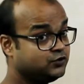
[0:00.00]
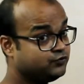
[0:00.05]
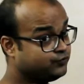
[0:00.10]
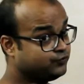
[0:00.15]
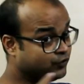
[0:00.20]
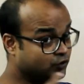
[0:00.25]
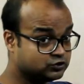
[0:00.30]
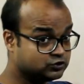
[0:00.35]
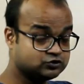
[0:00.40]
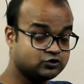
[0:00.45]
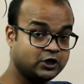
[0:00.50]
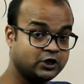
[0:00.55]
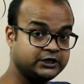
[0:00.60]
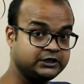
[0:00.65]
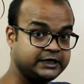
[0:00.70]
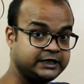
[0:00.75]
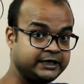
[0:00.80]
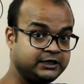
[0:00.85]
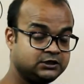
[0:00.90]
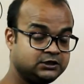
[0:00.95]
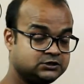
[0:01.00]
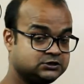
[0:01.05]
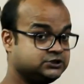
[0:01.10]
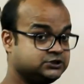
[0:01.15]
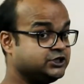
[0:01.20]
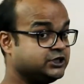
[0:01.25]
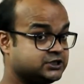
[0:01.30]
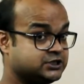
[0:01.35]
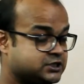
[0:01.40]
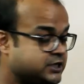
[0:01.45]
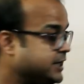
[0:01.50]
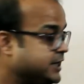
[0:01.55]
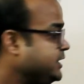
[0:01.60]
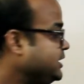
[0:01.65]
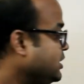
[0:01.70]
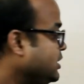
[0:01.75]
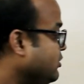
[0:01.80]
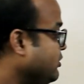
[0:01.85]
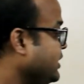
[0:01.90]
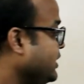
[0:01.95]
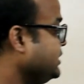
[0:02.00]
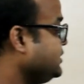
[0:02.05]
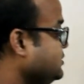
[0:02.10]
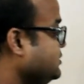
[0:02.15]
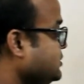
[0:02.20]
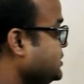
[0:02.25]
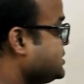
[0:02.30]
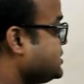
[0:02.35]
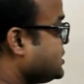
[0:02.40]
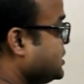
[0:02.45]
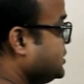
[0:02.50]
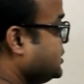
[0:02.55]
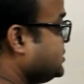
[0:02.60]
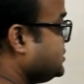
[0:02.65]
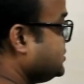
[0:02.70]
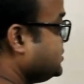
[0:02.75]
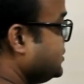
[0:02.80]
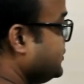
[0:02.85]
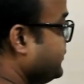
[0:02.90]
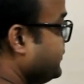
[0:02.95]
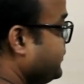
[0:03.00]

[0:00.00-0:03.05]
fourth quadrant, just right now I discussed.